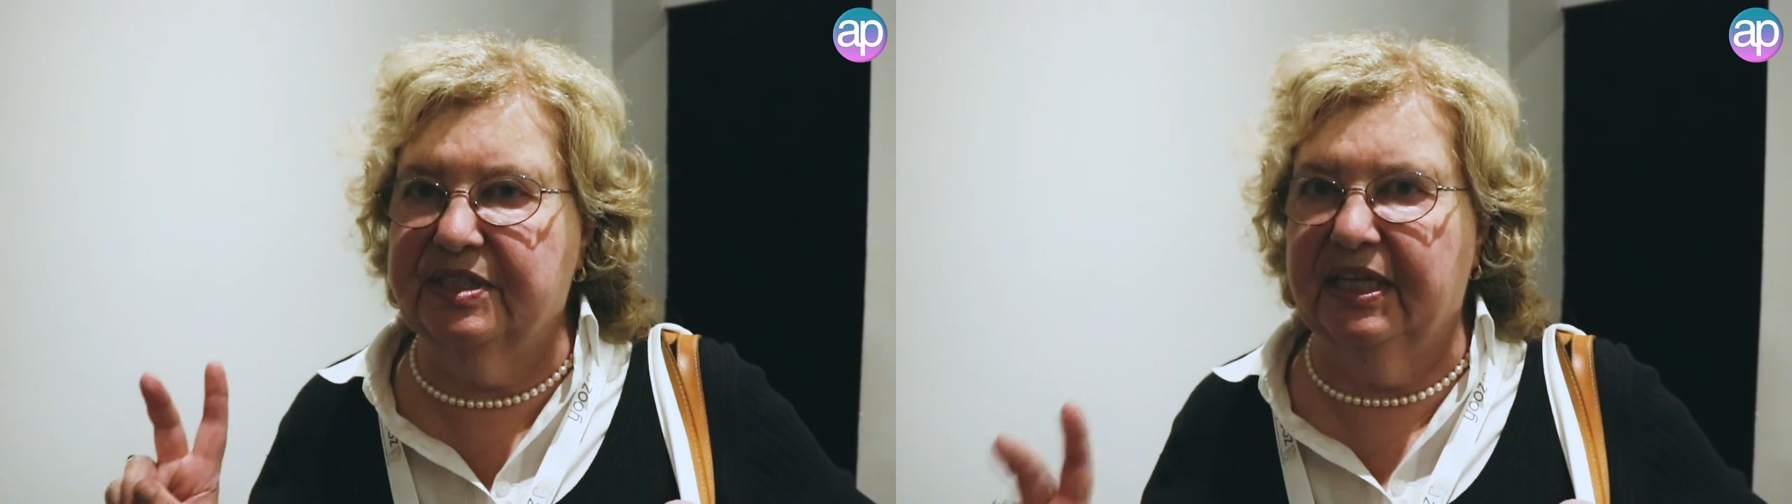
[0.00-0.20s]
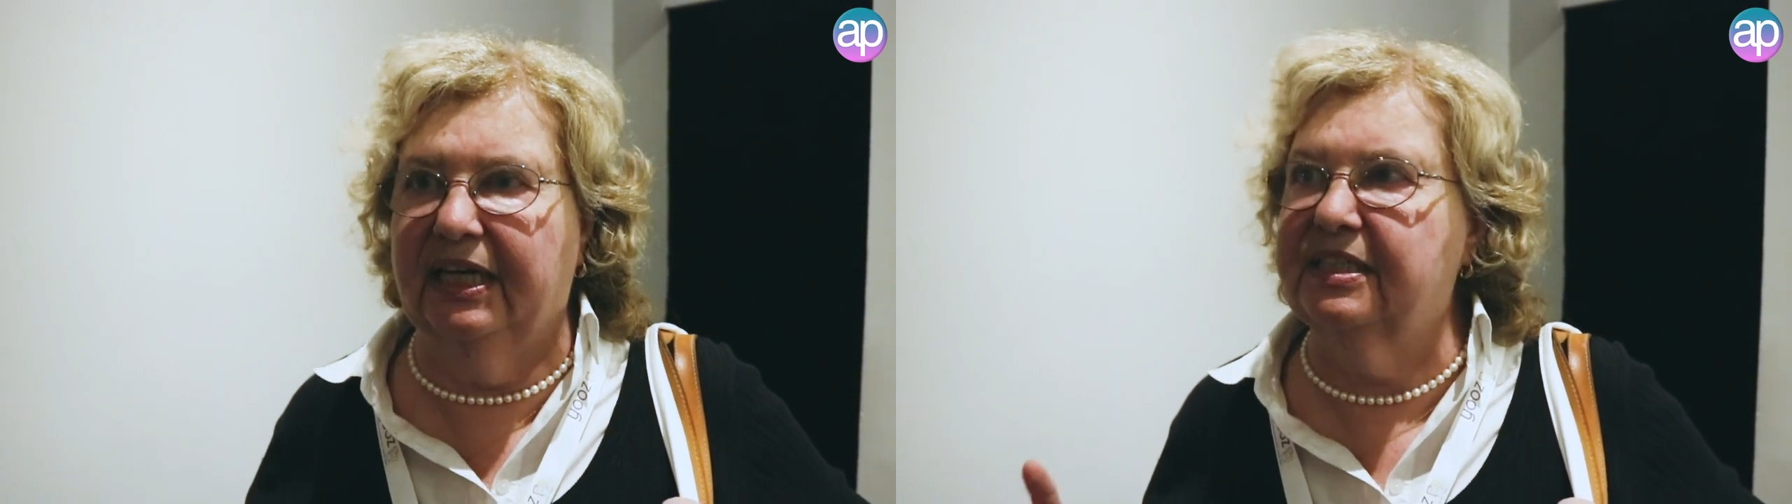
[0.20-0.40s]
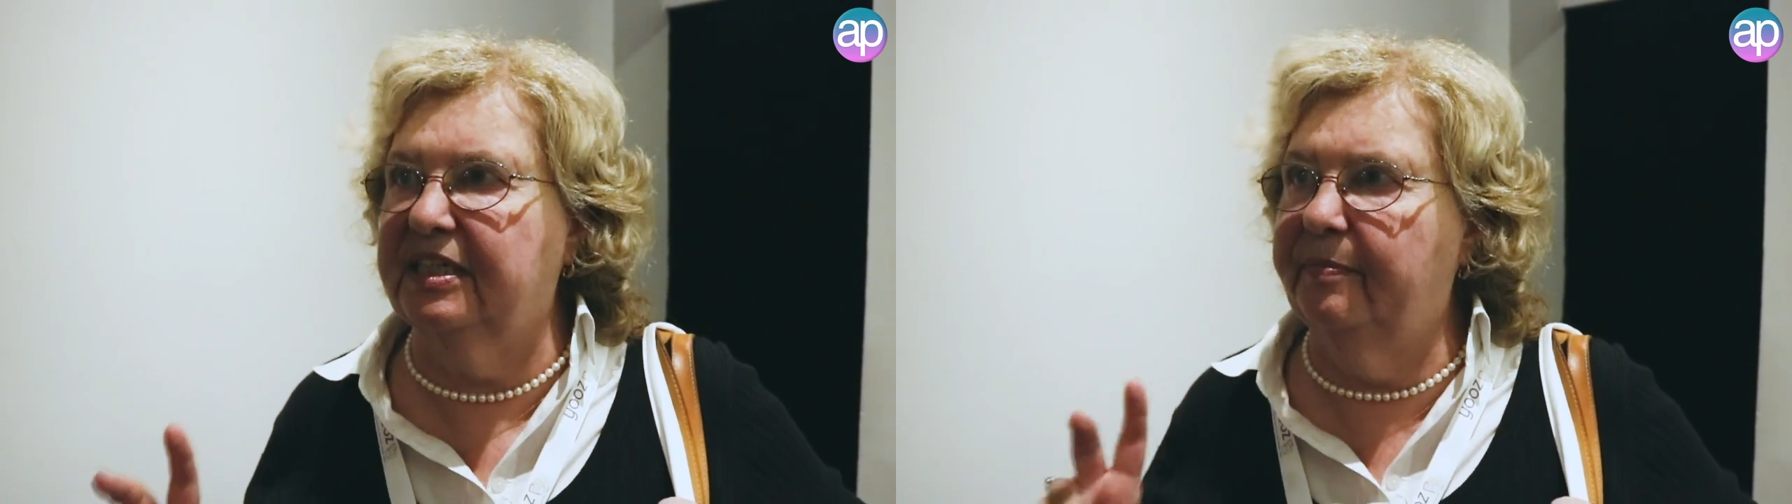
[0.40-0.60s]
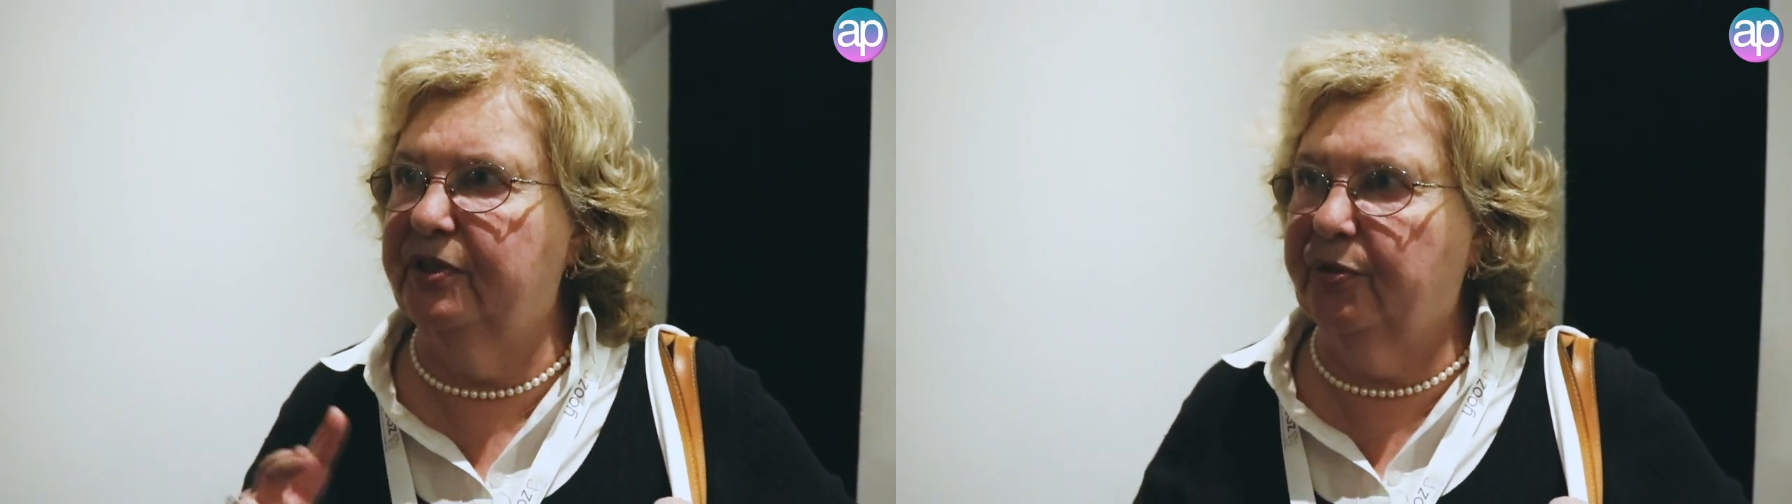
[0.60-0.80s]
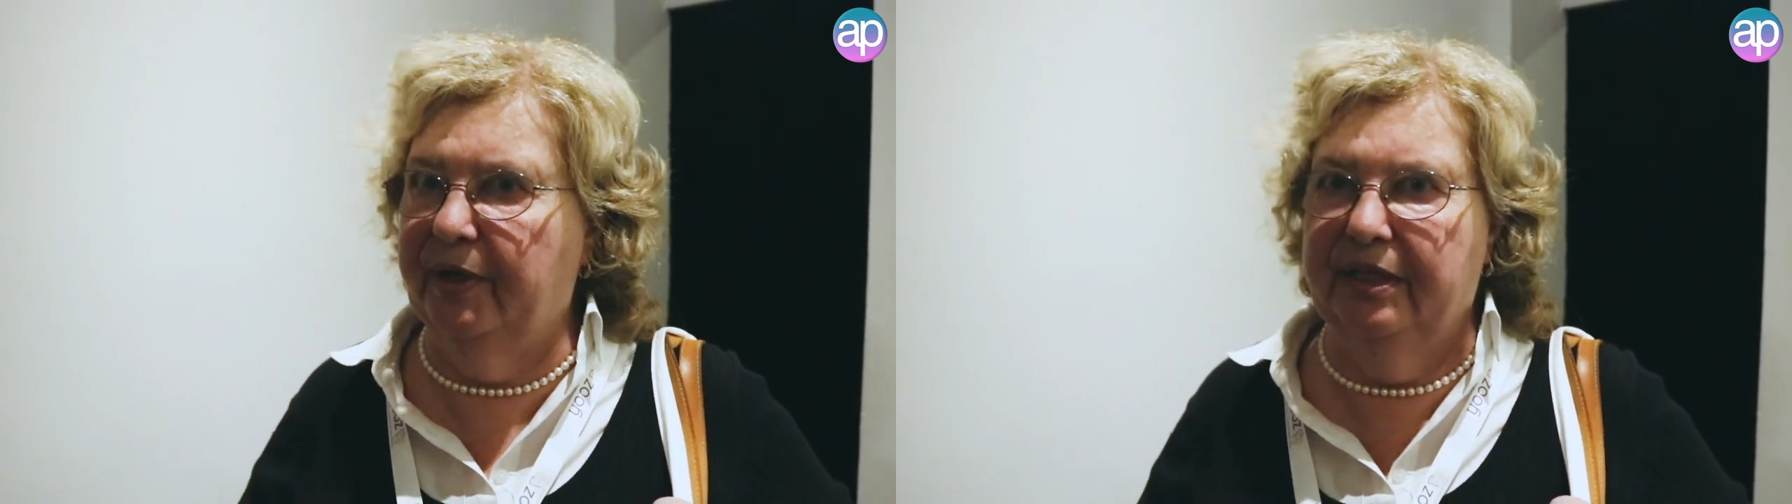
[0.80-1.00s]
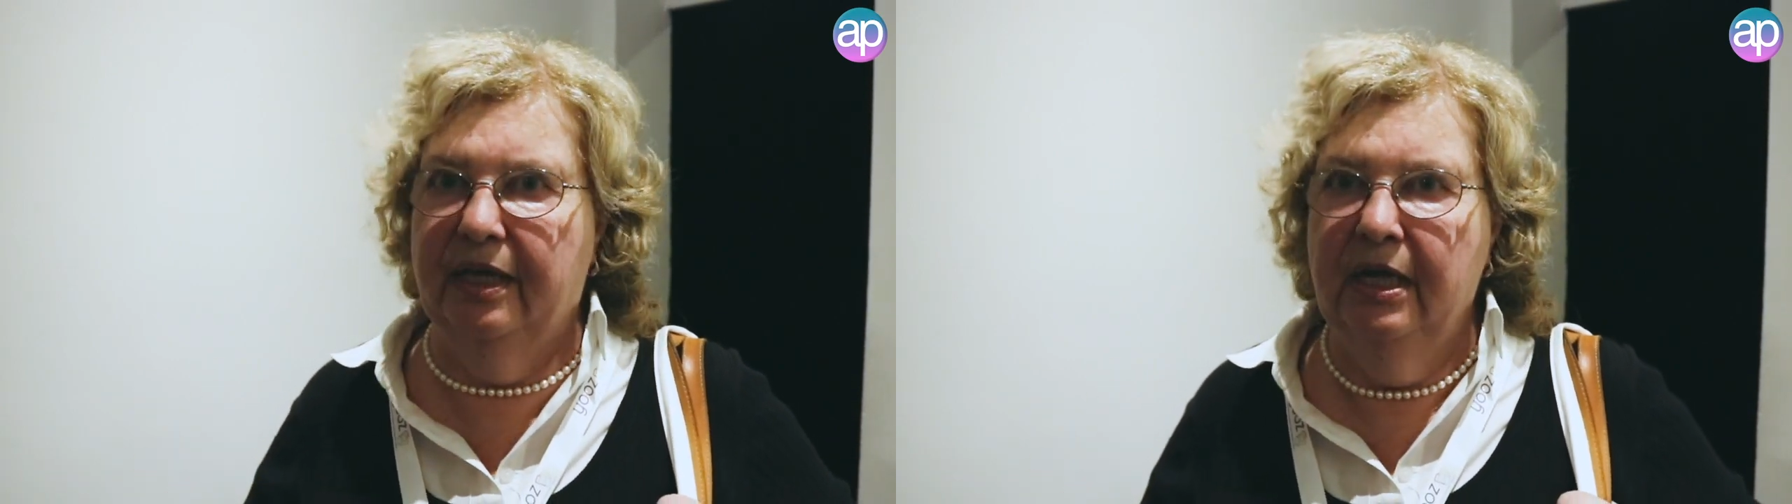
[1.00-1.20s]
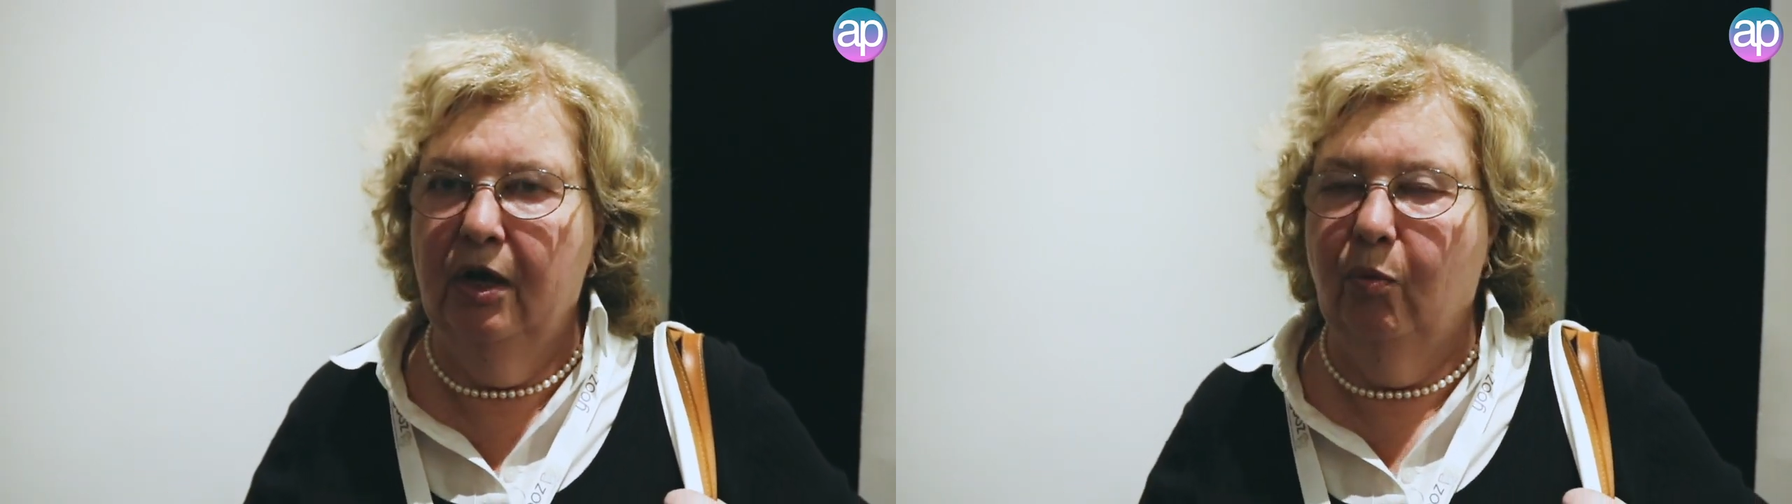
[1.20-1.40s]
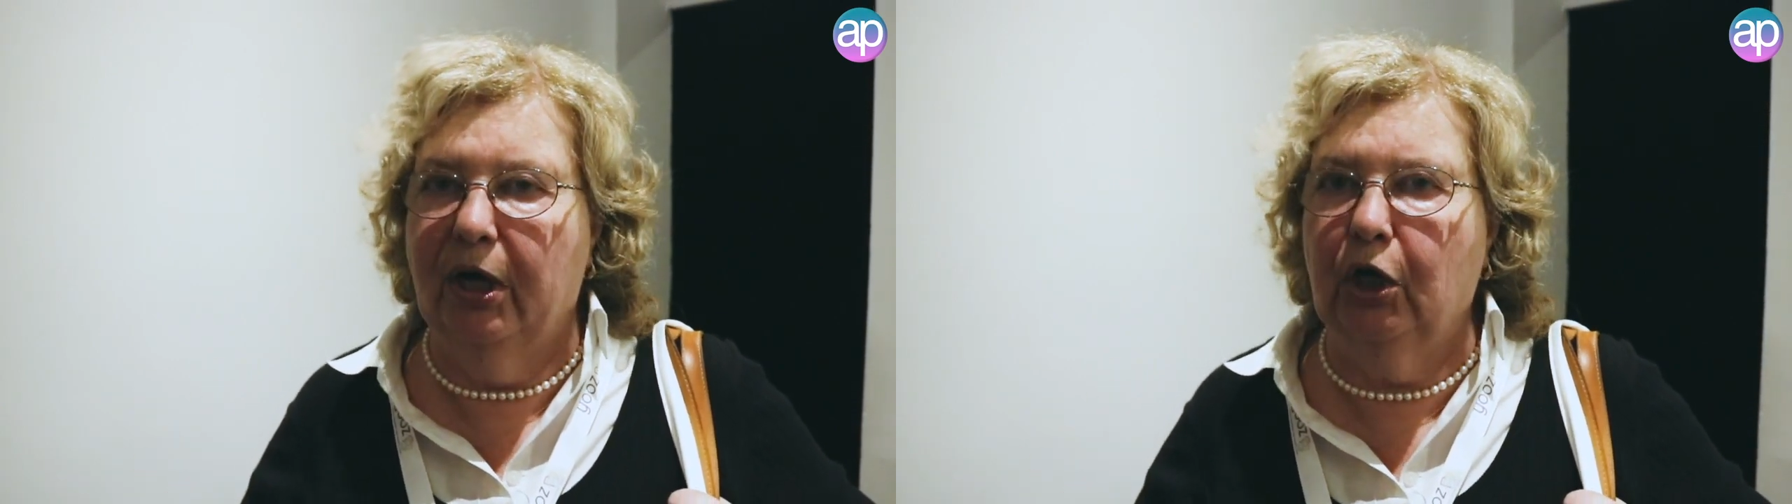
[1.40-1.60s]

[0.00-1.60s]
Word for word: that I see between what